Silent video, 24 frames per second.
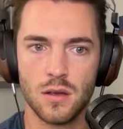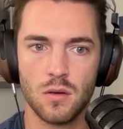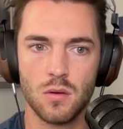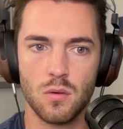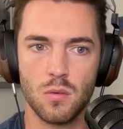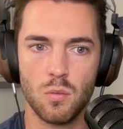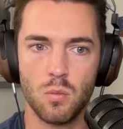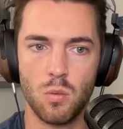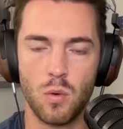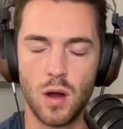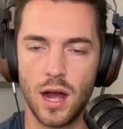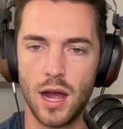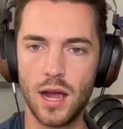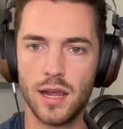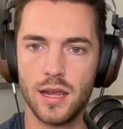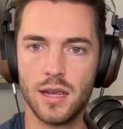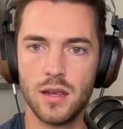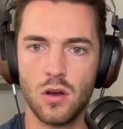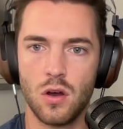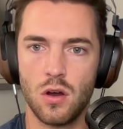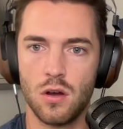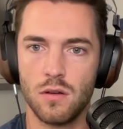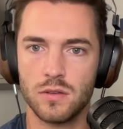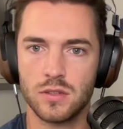Why
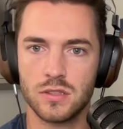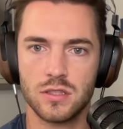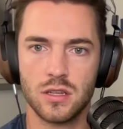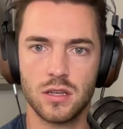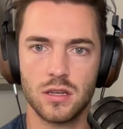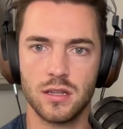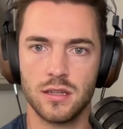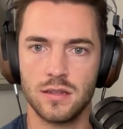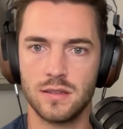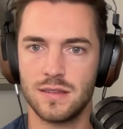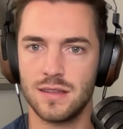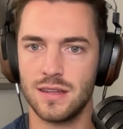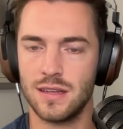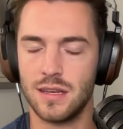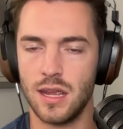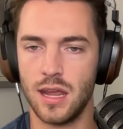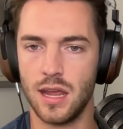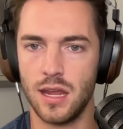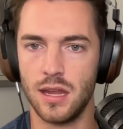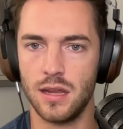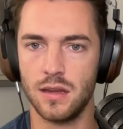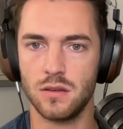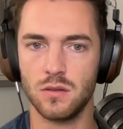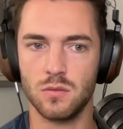all of a sudden
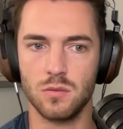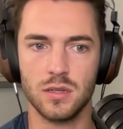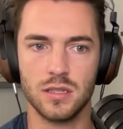today do we